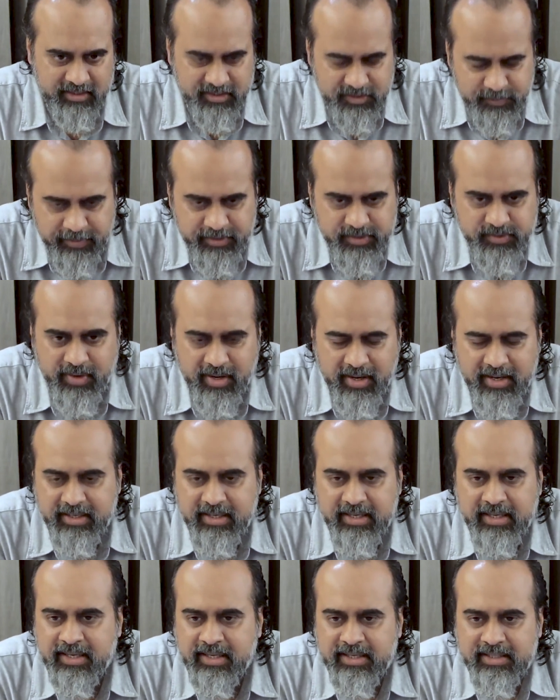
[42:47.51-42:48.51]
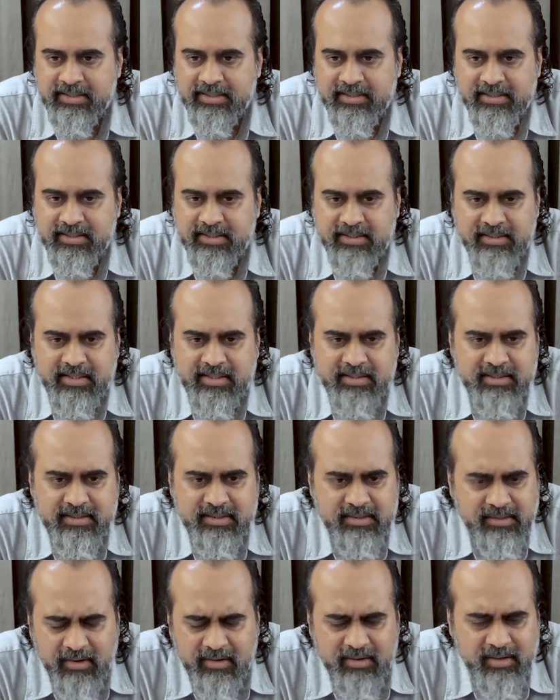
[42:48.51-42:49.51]
Spirituality
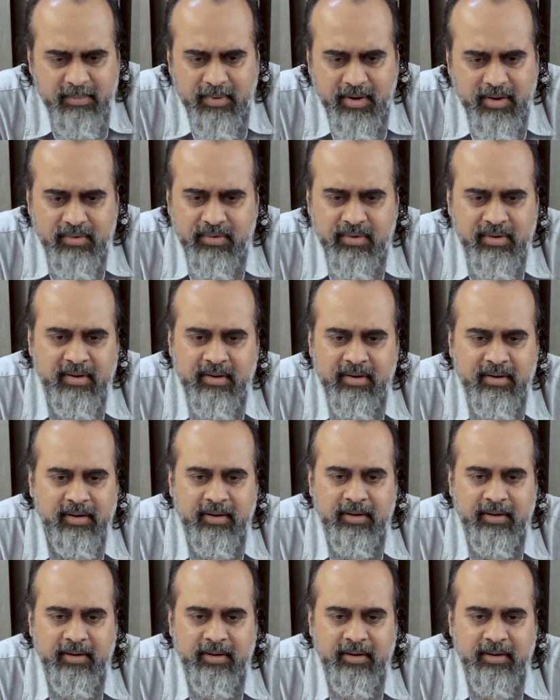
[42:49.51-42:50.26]
is not about,